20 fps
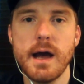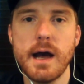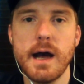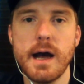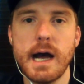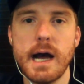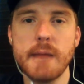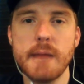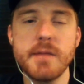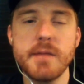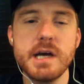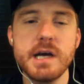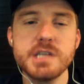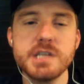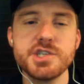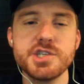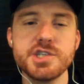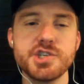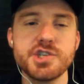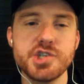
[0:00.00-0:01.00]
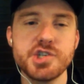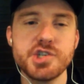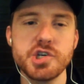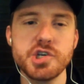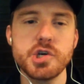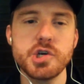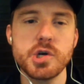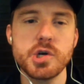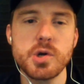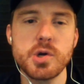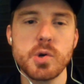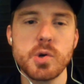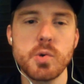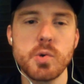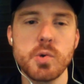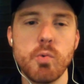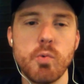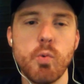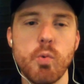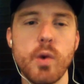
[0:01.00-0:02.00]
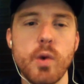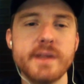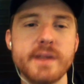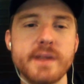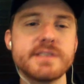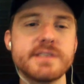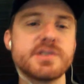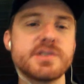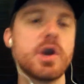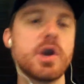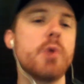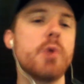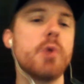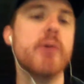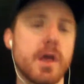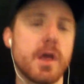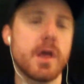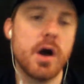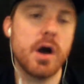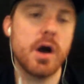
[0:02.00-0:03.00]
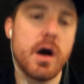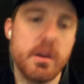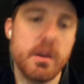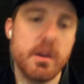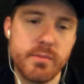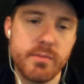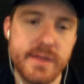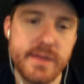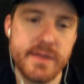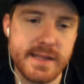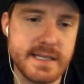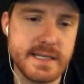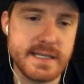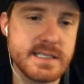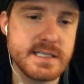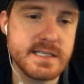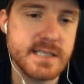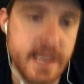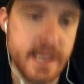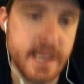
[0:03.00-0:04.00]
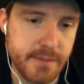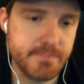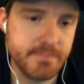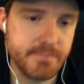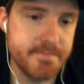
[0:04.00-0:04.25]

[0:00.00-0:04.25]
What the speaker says: I'm not sure what is going on with this team.